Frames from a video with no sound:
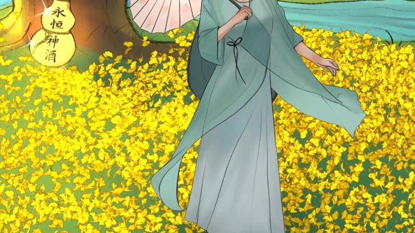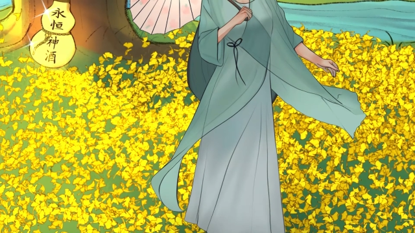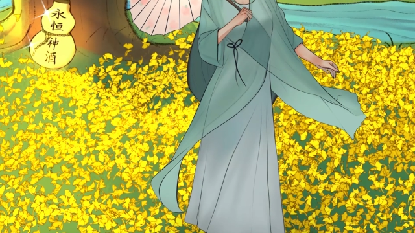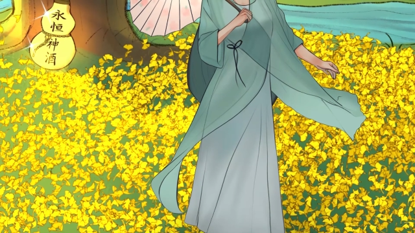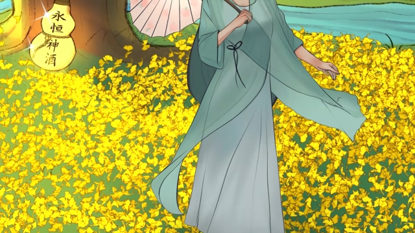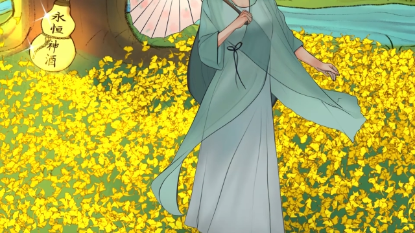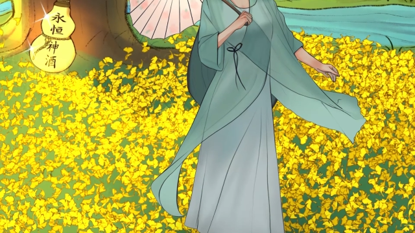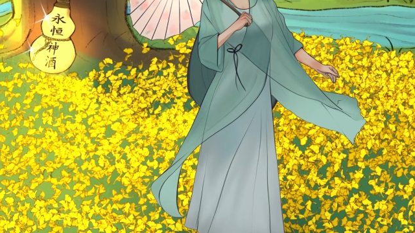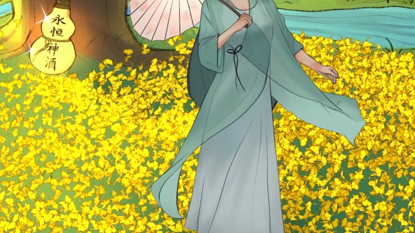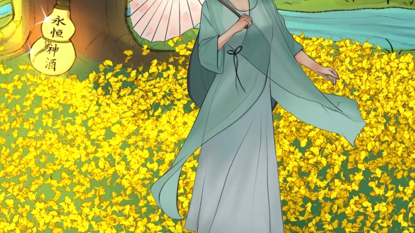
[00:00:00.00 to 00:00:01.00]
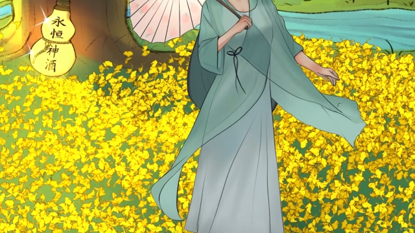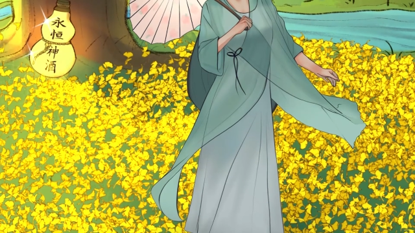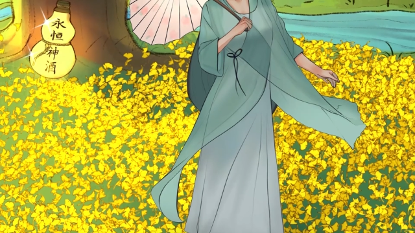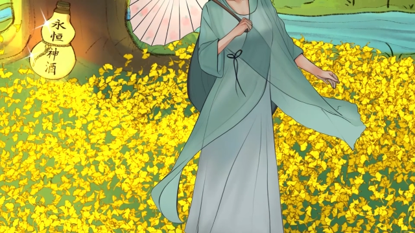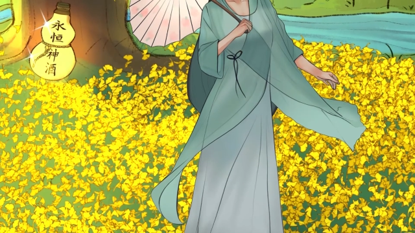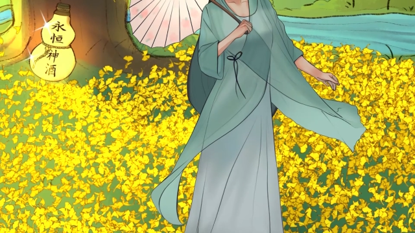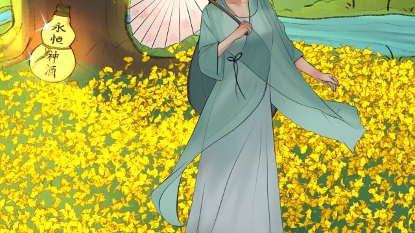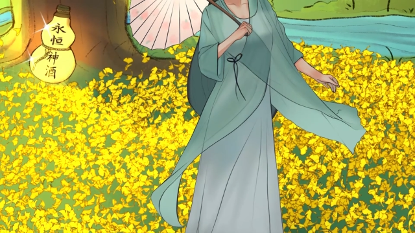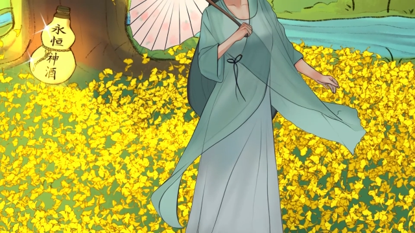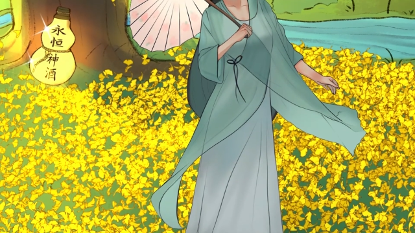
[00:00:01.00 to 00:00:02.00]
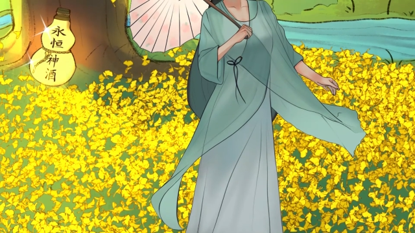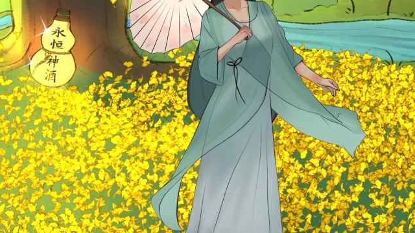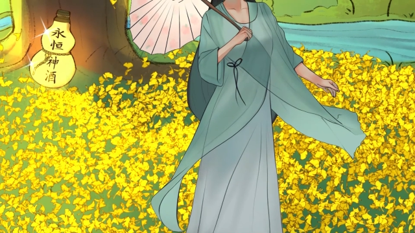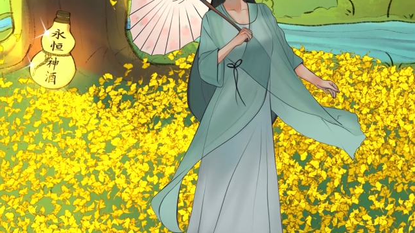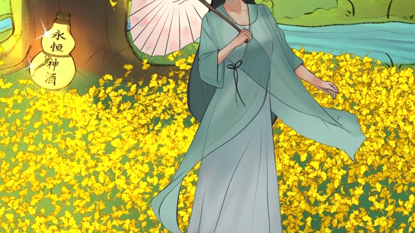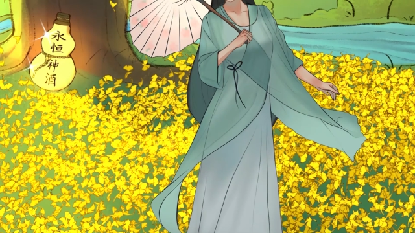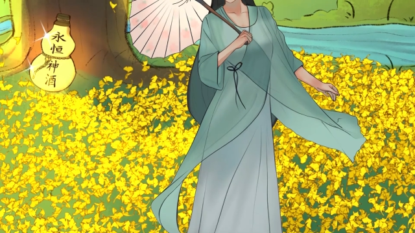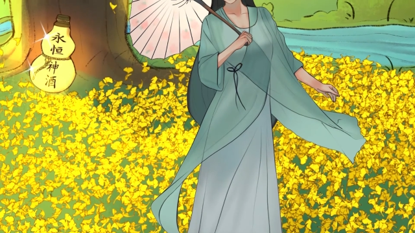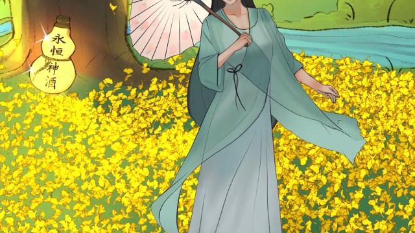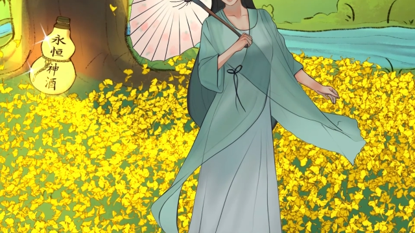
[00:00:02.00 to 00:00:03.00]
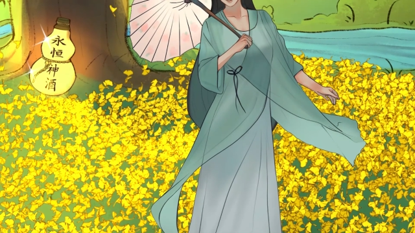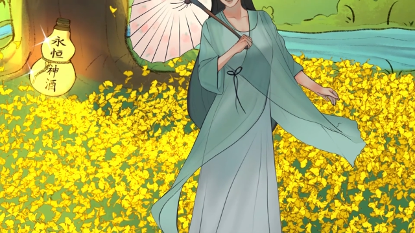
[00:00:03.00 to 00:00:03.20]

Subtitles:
(no speaker visible)